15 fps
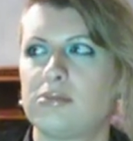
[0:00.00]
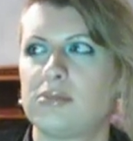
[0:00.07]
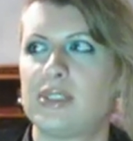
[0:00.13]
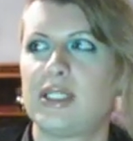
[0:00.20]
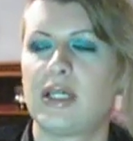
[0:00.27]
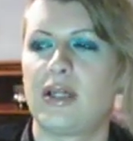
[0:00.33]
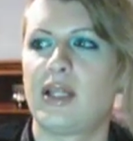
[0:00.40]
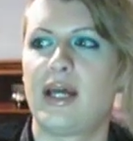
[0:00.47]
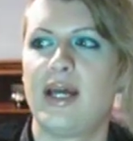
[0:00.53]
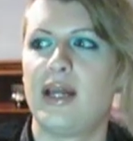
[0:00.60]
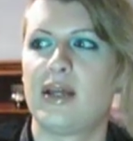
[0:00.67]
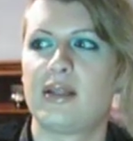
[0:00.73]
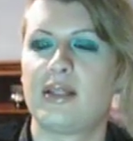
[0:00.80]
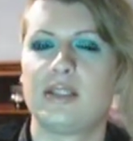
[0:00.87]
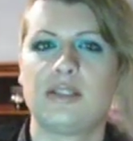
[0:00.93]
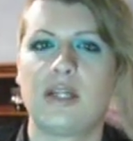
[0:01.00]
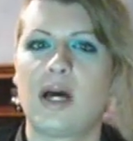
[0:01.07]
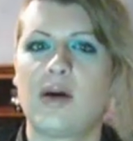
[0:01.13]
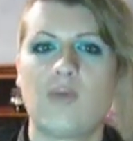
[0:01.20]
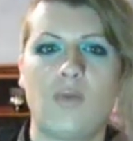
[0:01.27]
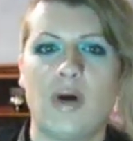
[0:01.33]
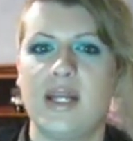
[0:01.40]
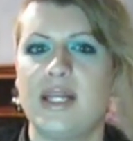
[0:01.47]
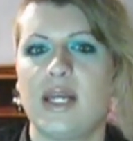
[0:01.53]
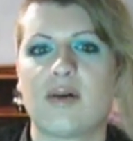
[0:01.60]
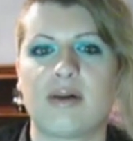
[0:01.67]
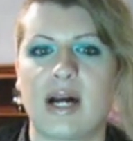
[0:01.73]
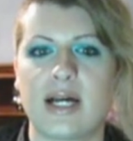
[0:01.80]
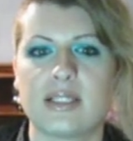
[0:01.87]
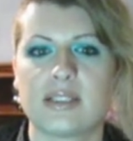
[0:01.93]
They're like, there's not one
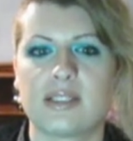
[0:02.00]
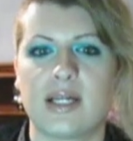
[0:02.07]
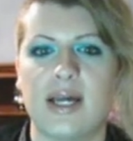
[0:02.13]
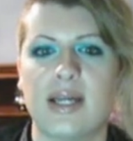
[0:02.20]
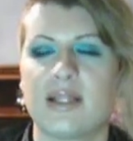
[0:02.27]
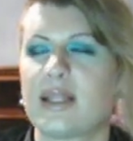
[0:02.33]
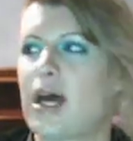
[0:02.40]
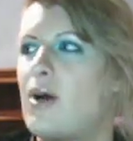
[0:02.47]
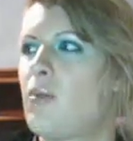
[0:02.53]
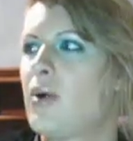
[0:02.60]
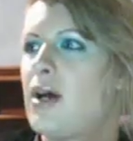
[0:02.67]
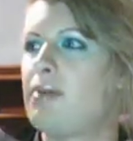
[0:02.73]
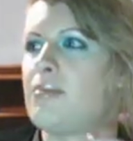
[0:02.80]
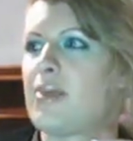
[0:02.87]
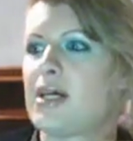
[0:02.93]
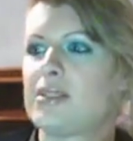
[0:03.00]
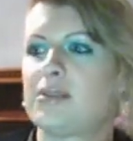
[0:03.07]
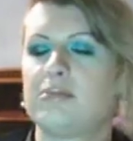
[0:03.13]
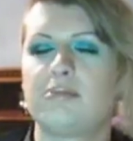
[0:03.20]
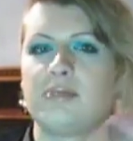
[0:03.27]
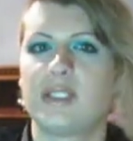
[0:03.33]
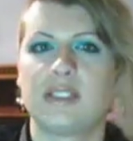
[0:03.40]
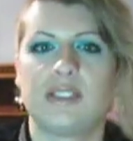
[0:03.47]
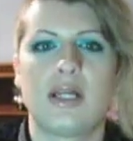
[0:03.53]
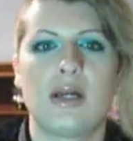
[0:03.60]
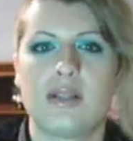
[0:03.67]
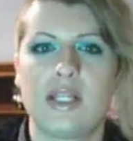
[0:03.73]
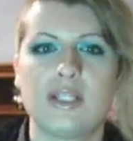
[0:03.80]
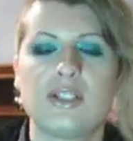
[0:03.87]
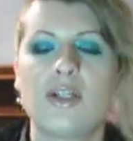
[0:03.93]
near us. Like that one must. There's no
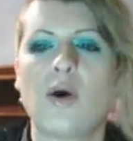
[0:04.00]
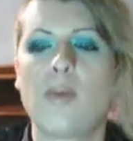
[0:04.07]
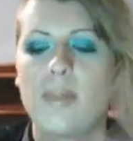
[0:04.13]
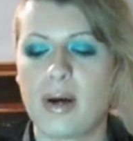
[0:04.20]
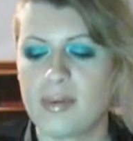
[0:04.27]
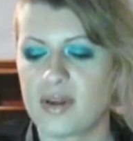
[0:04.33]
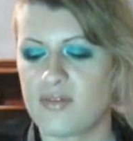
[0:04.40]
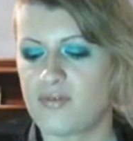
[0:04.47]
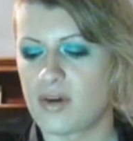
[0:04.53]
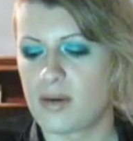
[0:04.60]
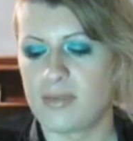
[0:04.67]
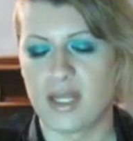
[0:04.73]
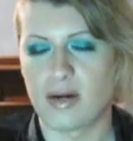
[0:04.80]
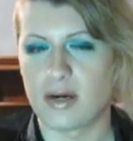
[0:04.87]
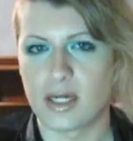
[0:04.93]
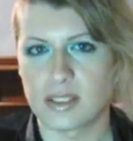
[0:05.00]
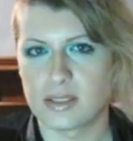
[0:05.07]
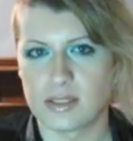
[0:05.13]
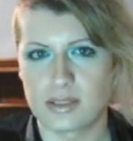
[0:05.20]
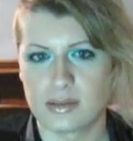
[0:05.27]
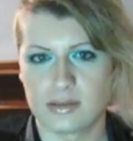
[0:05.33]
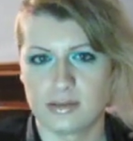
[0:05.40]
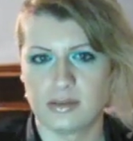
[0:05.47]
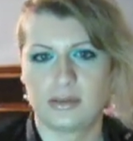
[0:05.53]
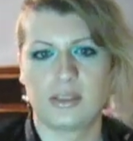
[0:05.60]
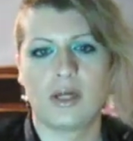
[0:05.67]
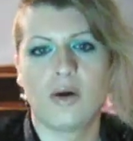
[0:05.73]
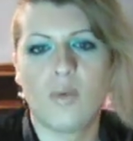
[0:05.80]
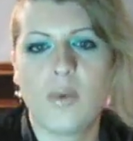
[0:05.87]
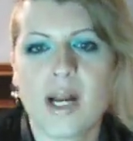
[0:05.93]
there's no pumpkin farm near us.
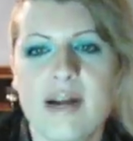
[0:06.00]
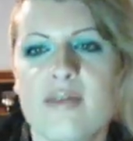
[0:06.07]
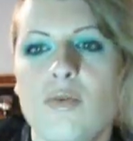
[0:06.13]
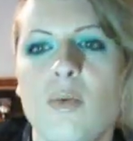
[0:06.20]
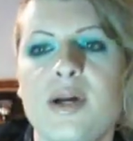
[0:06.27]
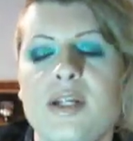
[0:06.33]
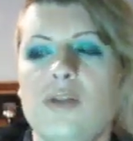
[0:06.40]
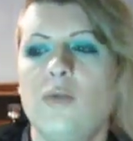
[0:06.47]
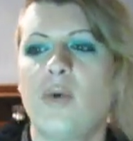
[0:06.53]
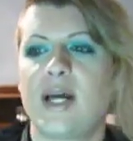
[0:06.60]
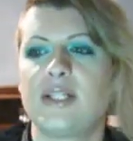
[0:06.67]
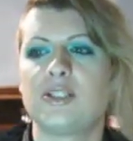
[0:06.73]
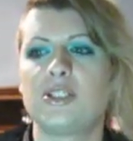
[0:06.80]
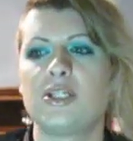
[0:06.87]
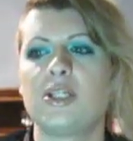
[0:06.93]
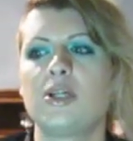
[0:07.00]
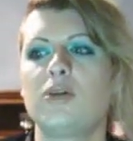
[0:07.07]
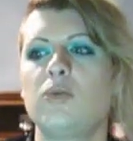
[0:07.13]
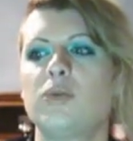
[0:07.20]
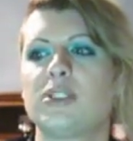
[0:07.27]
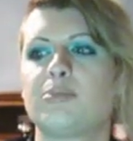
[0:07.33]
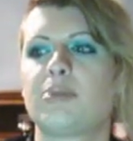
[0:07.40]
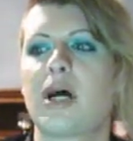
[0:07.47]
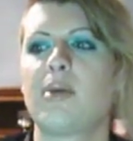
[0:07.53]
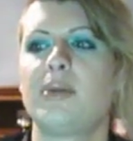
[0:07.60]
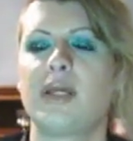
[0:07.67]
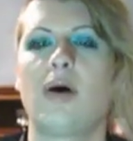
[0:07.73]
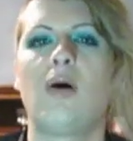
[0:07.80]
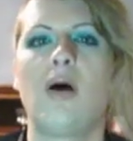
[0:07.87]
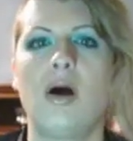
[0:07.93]
So whatever one you went to was
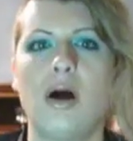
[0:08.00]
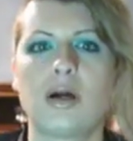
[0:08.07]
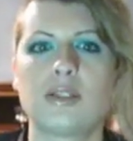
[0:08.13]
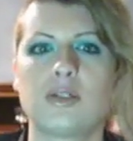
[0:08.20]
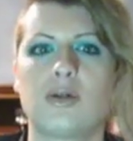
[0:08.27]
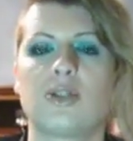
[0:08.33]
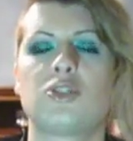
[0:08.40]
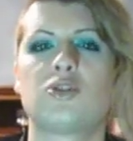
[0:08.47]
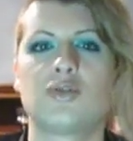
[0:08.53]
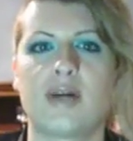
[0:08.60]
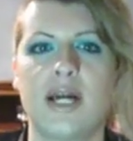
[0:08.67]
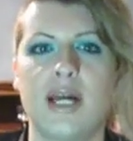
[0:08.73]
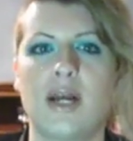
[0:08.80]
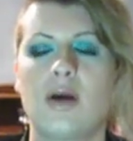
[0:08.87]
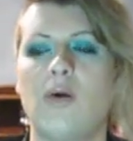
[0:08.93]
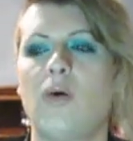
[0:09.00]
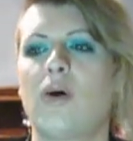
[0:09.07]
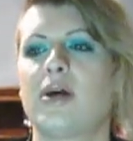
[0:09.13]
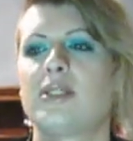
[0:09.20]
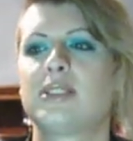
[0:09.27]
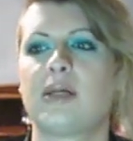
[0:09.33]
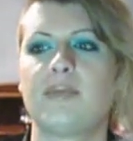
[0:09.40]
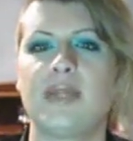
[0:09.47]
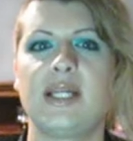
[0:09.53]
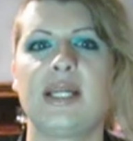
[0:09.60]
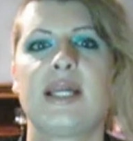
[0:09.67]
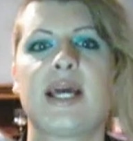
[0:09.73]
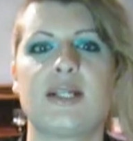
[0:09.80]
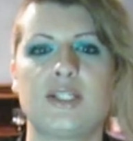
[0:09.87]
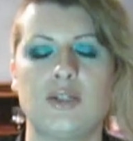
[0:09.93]
probably a hoax or a trick or something to
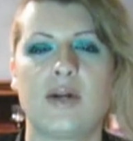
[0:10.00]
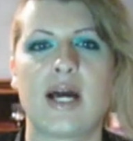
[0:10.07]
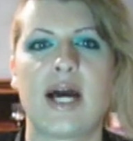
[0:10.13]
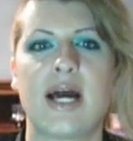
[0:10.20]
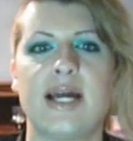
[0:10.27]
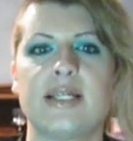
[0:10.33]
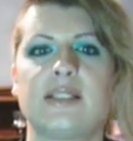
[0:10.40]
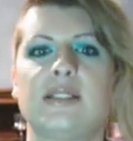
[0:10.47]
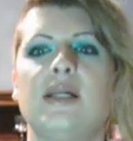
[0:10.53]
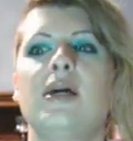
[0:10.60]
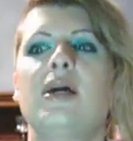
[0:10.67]
get you guys